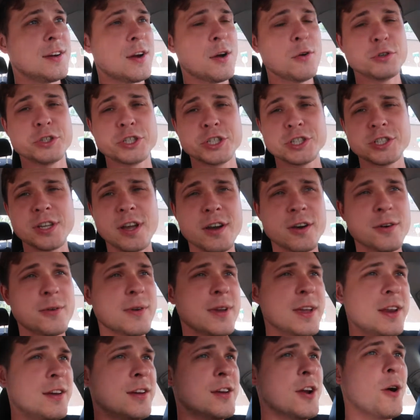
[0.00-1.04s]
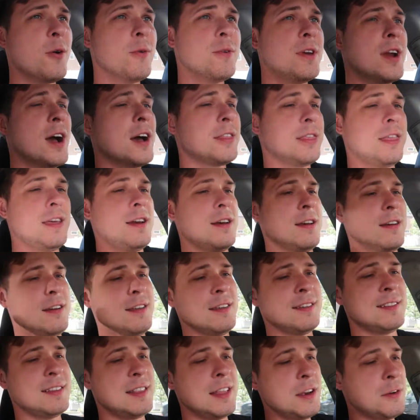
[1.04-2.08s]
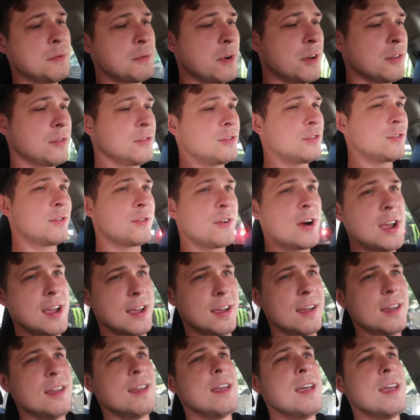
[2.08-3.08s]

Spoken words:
no shuddering, no nothing. This thing runs great.